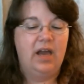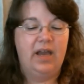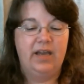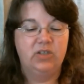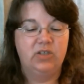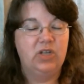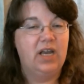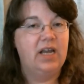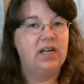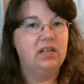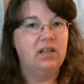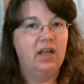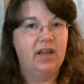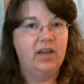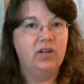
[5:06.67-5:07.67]
I actually had a
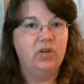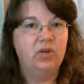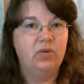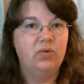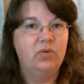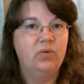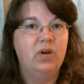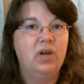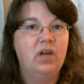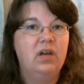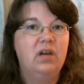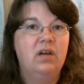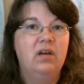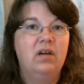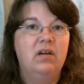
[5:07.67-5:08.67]
client who
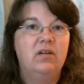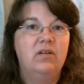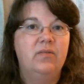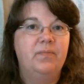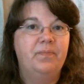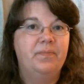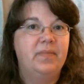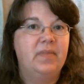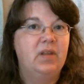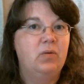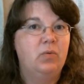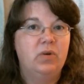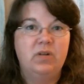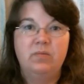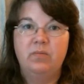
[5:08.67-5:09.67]

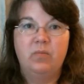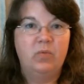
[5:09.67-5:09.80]
wouldn't